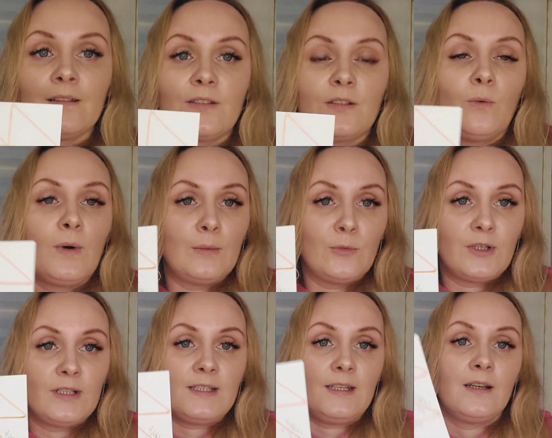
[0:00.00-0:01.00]
So one more
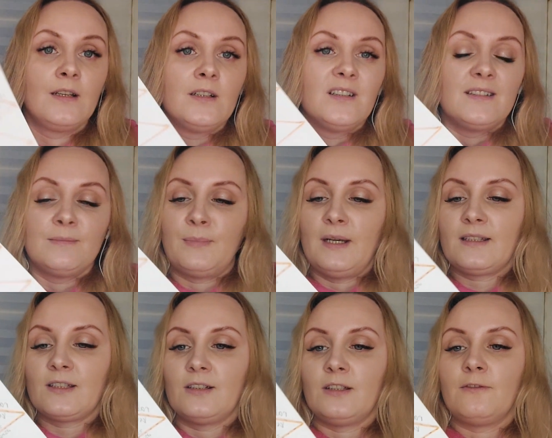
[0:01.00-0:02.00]
idea.
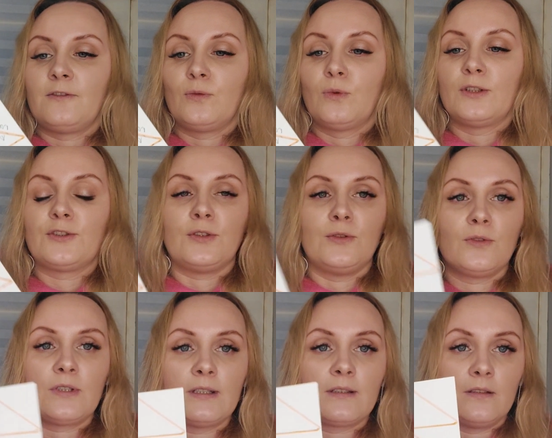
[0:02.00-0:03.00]
Better if you want to
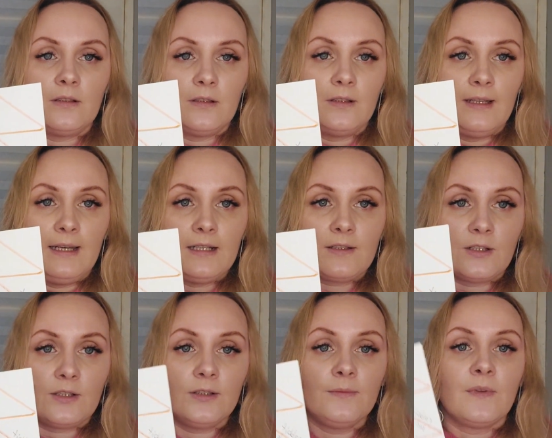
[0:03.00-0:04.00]
use it
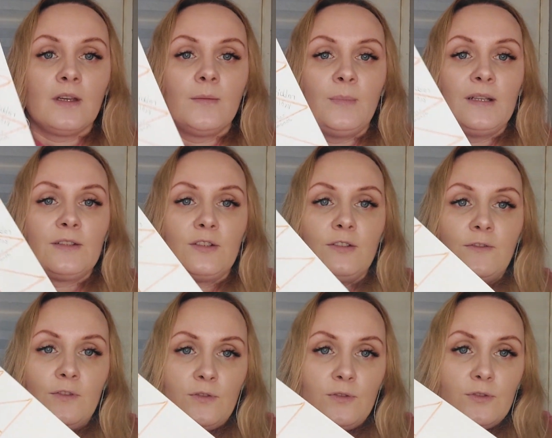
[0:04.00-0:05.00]
later, better
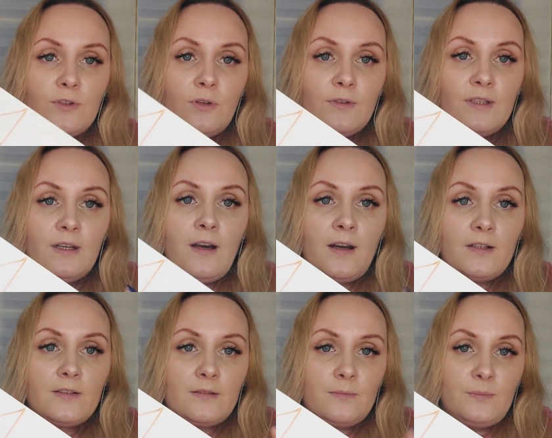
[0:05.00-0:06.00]
if you do it on the
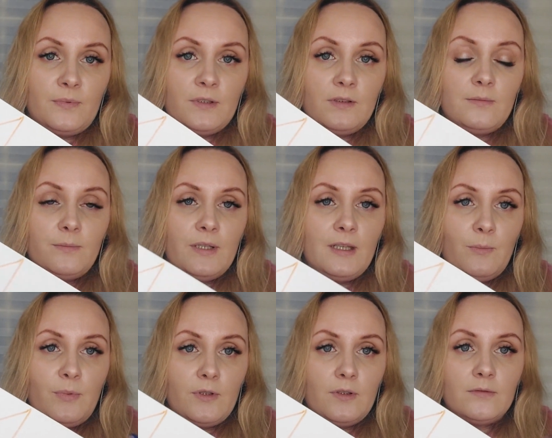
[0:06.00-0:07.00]
hard
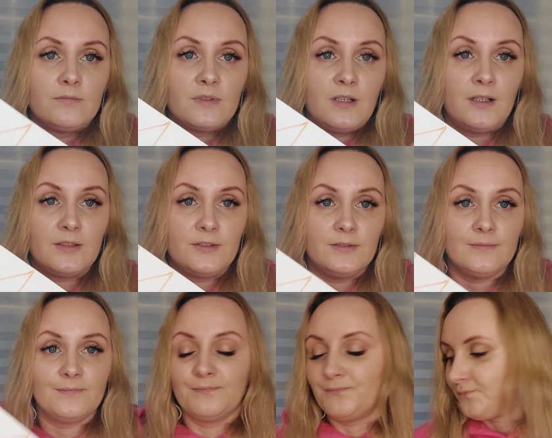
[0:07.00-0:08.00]
paper,
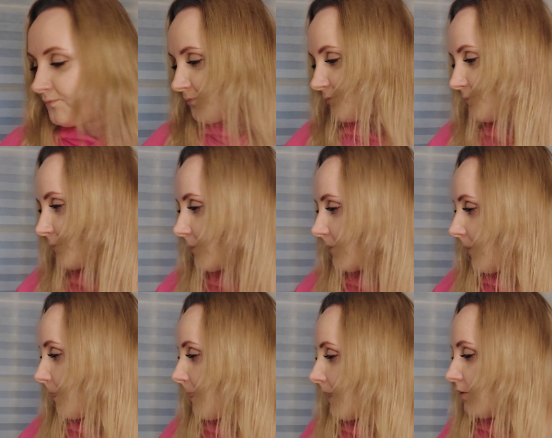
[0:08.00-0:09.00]
carton.
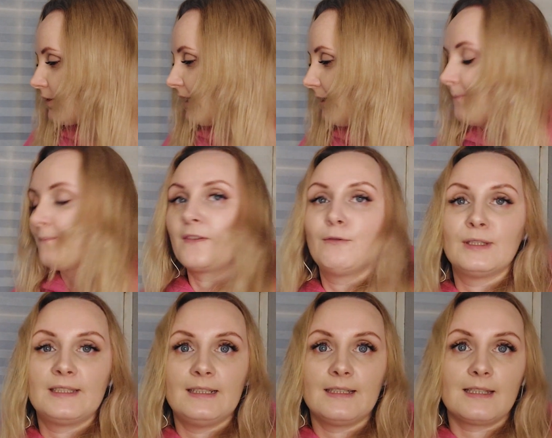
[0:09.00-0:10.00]
Okay,
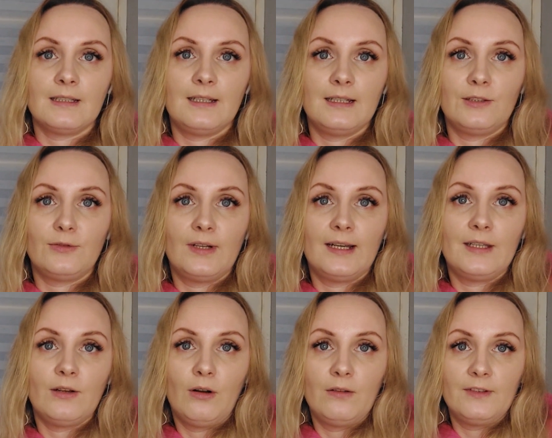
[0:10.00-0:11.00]
what else do
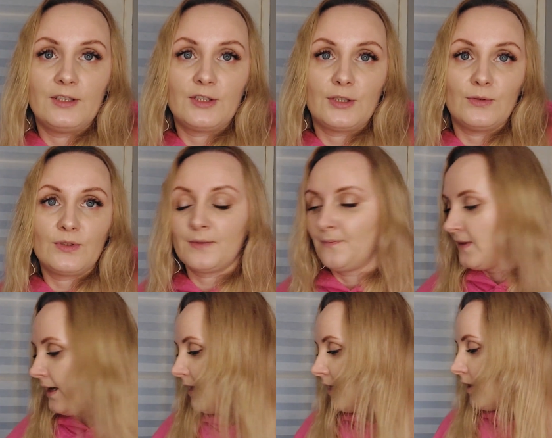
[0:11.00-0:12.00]
I always use?
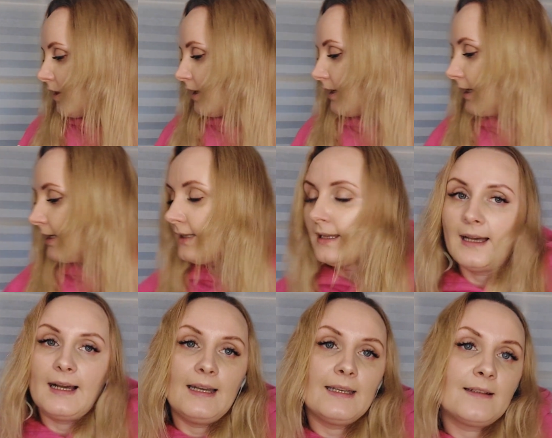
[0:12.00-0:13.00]
I
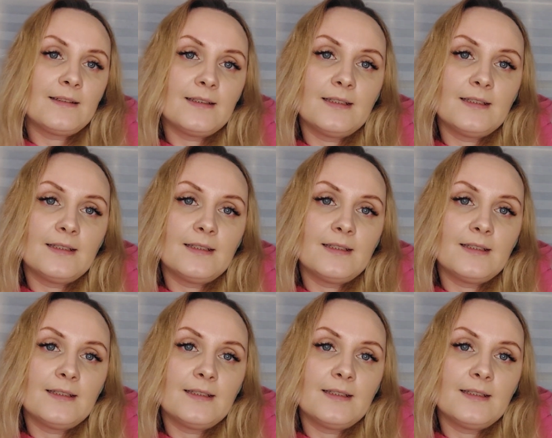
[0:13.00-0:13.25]
like